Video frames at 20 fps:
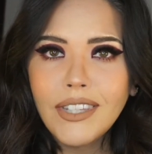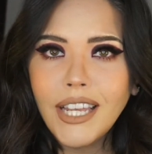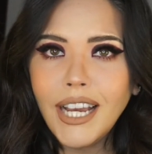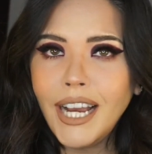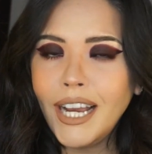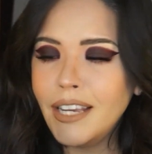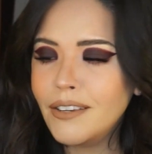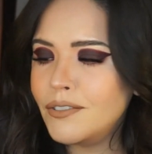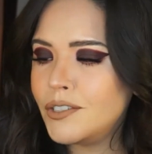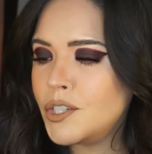
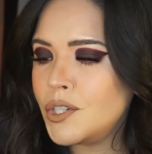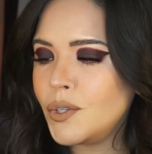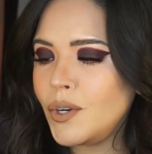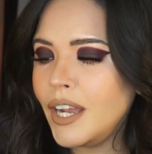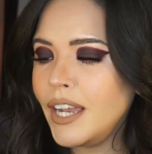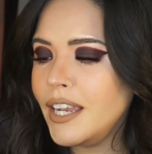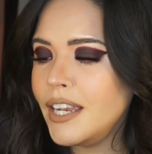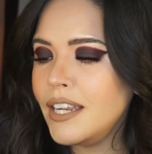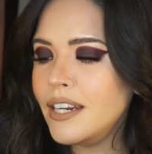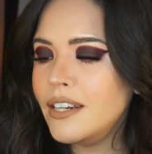I've
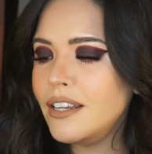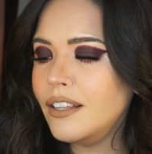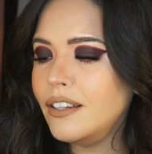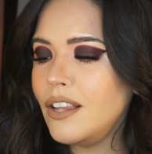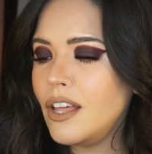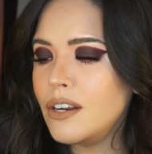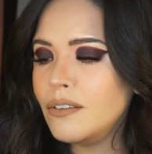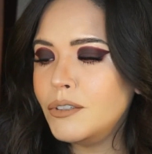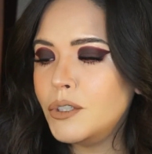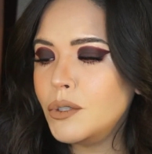tried a
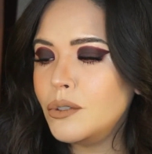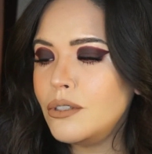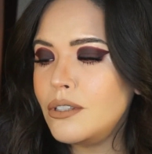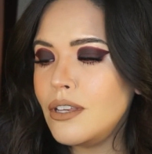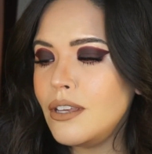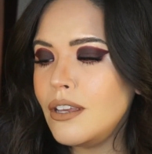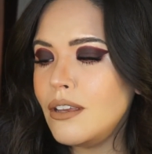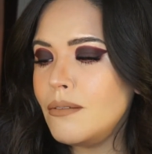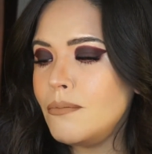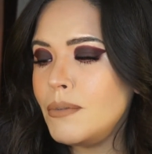lot of
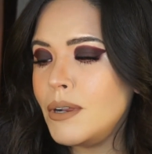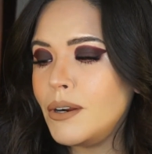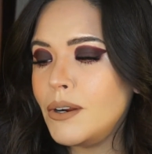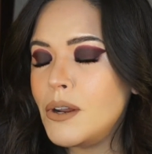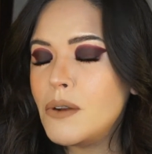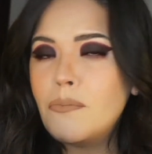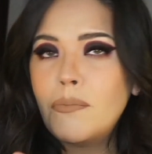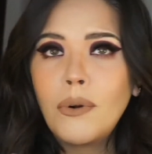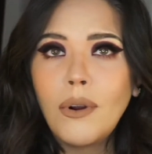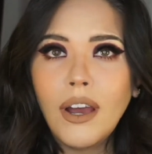Josie
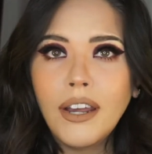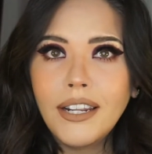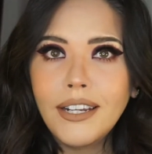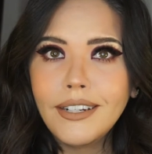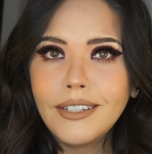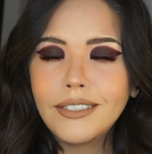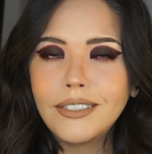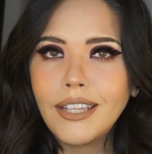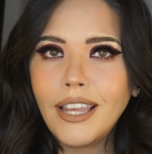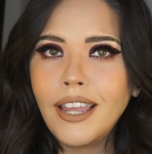Maran
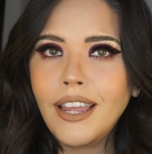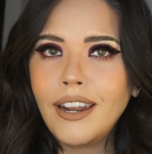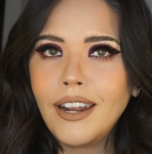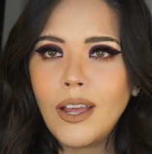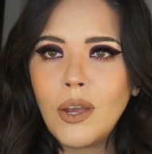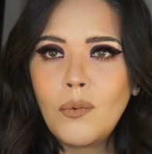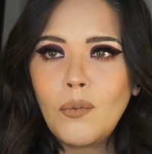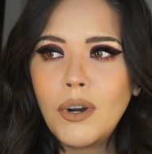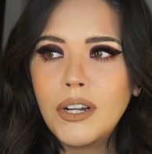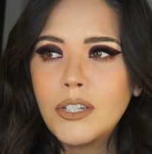products and
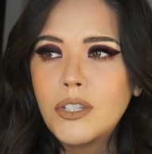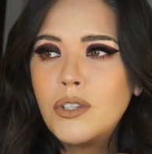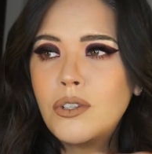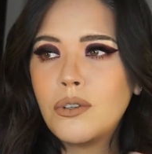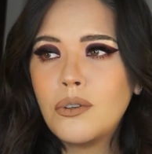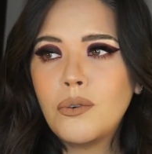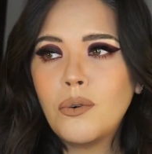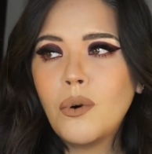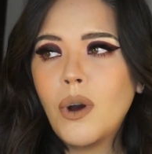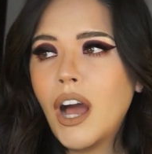I want
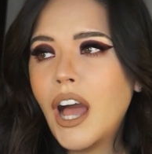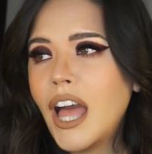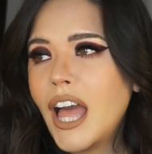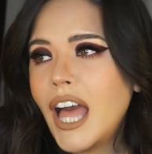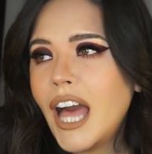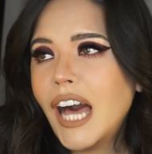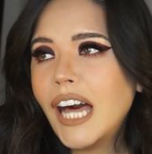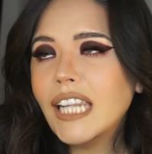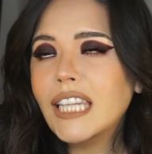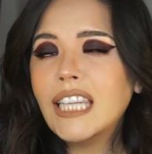to
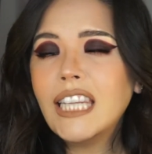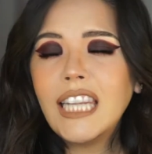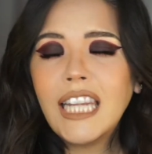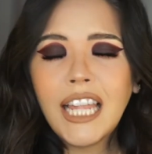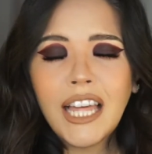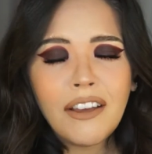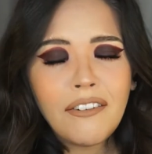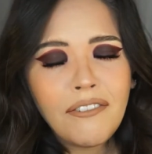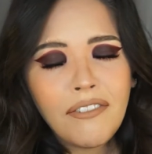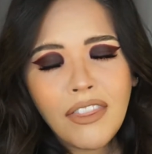
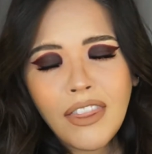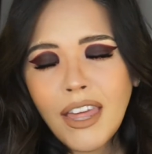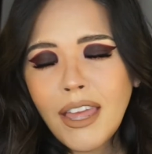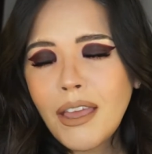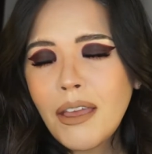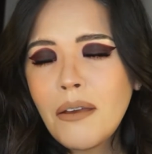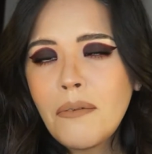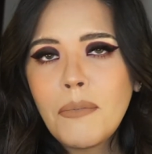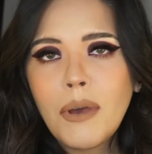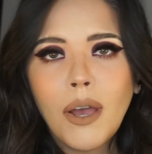love
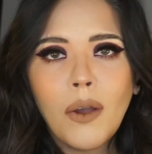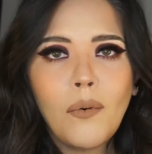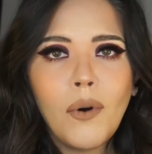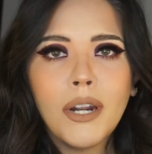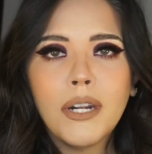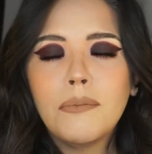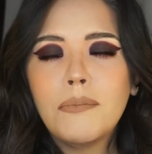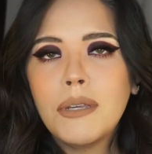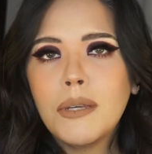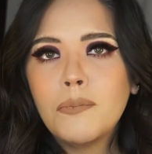them. I
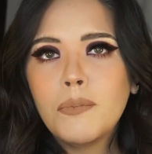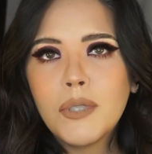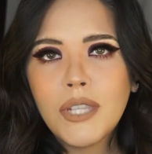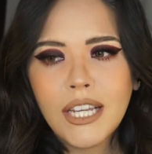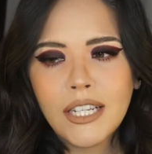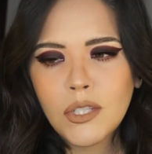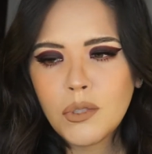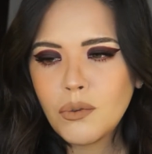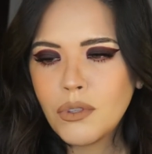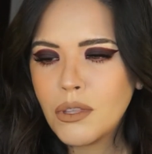want to be
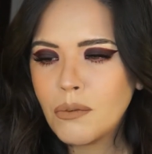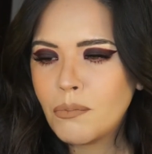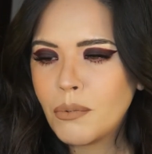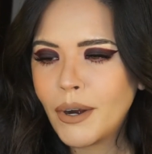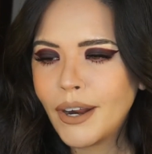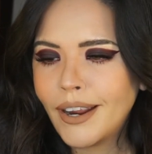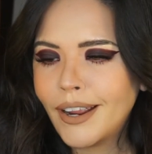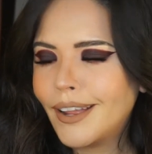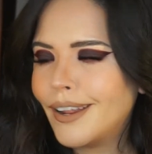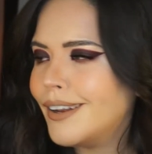obsessed with the
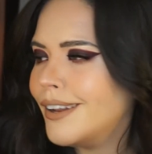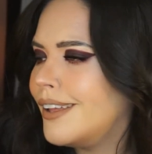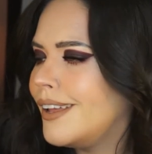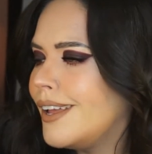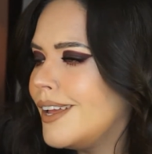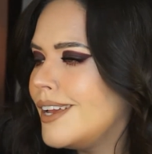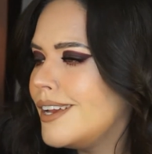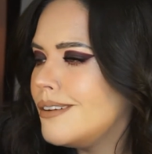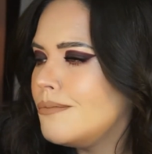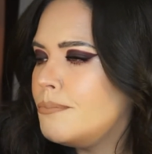brand,
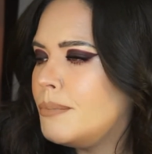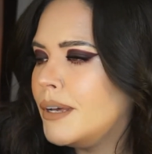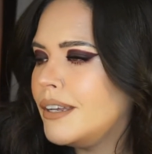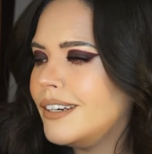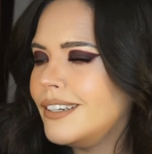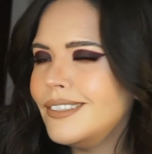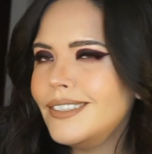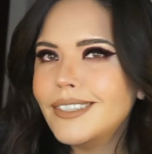but I